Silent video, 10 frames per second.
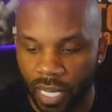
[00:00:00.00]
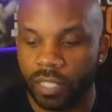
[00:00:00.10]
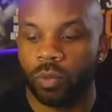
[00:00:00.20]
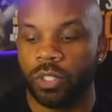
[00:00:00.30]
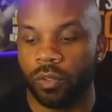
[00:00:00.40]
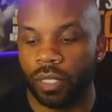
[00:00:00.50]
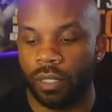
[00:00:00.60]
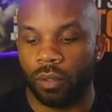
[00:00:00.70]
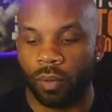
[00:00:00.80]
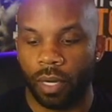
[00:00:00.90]
That's what you're
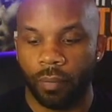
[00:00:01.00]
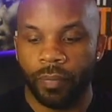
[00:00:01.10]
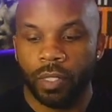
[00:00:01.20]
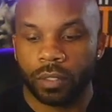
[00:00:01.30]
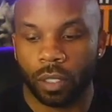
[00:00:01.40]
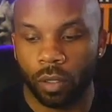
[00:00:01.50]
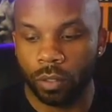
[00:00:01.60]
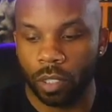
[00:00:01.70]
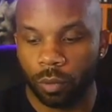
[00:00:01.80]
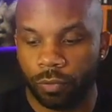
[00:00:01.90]
thinking, right? So
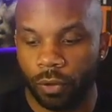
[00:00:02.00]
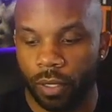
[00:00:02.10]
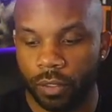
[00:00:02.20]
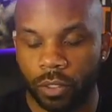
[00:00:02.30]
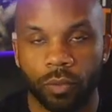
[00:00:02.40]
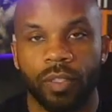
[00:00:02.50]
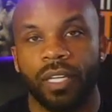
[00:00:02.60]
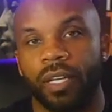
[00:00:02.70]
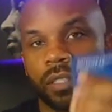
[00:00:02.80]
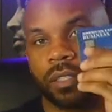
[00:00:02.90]
you're referring to
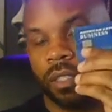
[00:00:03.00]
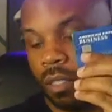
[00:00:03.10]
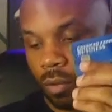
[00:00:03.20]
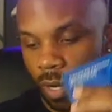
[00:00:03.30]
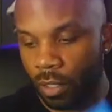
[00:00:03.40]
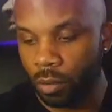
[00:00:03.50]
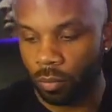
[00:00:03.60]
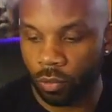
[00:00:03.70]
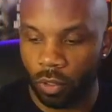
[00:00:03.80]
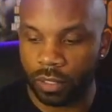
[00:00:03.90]
this, right? You're
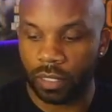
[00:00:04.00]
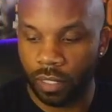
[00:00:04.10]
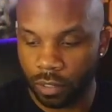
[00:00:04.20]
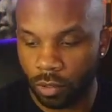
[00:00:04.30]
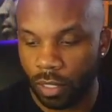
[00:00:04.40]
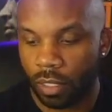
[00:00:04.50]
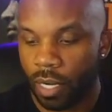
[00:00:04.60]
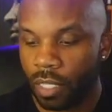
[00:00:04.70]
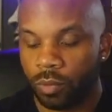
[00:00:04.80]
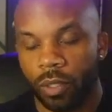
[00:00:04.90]
referring to these credit
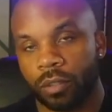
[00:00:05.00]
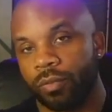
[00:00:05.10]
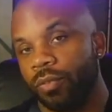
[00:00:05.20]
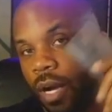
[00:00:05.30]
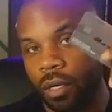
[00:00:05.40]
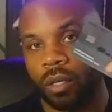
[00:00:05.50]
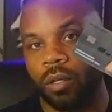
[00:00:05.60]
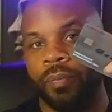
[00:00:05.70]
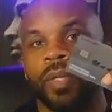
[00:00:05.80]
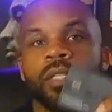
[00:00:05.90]
cards, Wells
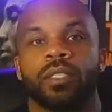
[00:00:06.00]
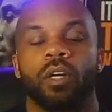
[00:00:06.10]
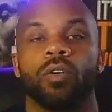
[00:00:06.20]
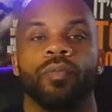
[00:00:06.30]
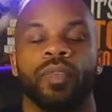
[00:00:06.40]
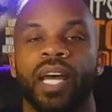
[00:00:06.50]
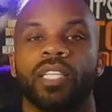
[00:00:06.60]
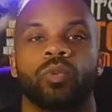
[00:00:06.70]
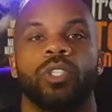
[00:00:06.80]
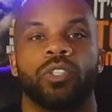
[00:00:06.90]
Fargo. So that's
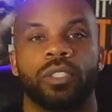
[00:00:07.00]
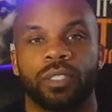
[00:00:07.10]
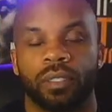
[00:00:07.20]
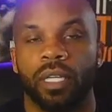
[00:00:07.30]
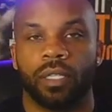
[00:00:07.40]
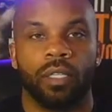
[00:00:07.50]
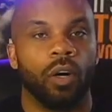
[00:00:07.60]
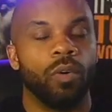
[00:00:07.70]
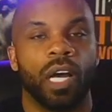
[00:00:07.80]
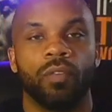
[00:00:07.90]
what you're thinking.
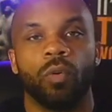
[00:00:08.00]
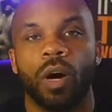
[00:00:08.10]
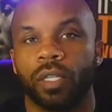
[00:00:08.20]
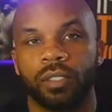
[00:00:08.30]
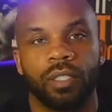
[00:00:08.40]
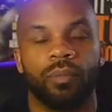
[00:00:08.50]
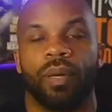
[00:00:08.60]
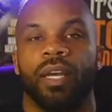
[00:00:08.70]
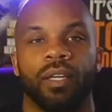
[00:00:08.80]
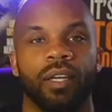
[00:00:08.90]
Don't ever walk into the
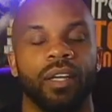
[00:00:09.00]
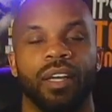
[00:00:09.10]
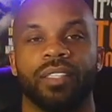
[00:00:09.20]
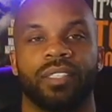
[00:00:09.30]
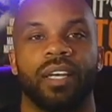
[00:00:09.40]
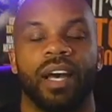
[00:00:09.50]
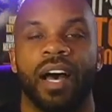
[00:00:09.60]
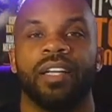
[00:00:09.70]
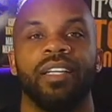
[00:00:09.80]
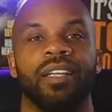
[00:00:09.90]
bank and say,
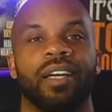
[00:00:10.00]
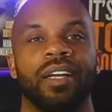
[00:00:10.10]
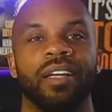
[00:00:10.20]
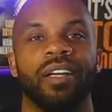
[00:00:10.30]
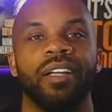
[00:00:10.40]
I need a